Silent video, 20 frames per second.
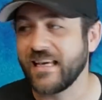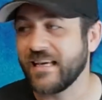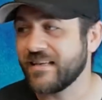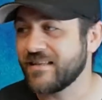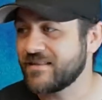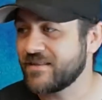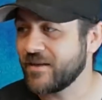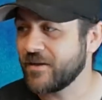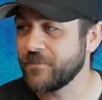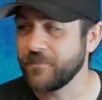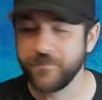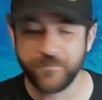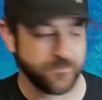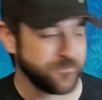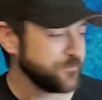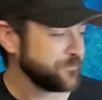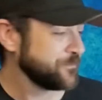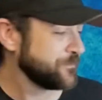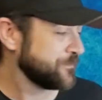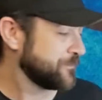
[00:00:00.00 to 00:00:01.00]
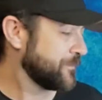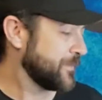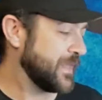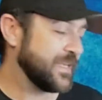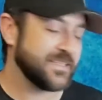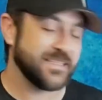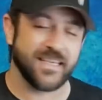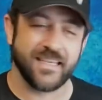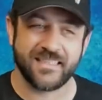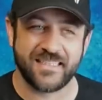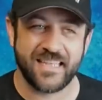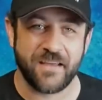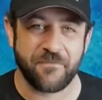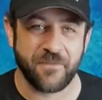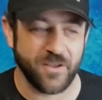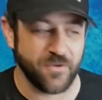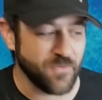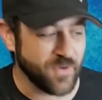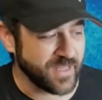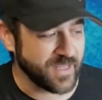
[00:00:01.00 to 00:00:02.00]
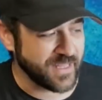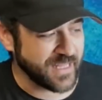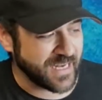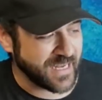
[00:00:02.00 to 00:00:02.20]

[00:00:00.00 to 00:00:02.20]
So it's definitely one